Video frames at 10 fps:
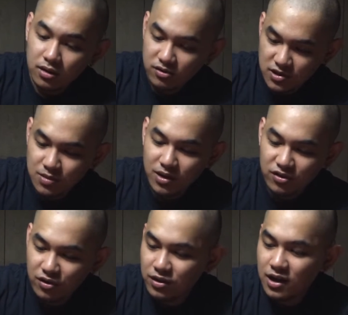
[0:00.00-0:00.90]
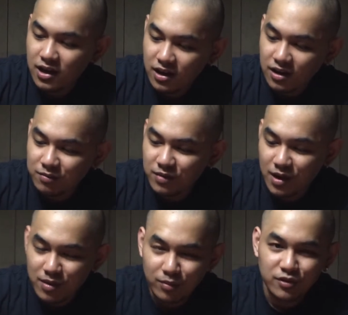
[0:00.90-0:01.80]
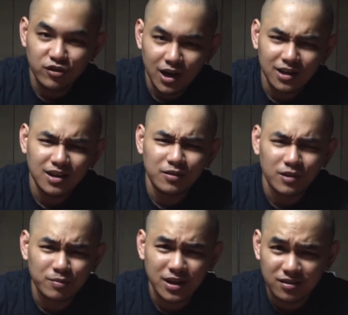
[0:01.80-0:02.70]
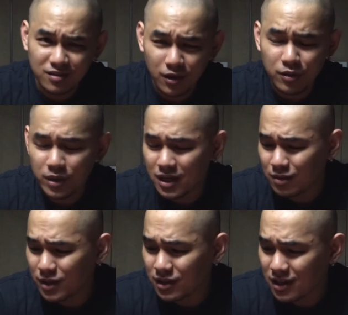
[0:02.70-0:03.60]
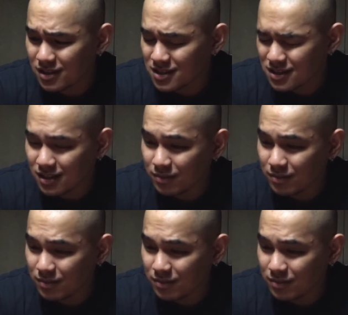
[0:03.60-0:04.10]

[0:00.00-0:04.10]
Just to make sure that I'm able to drag it down all the way down to my lungs.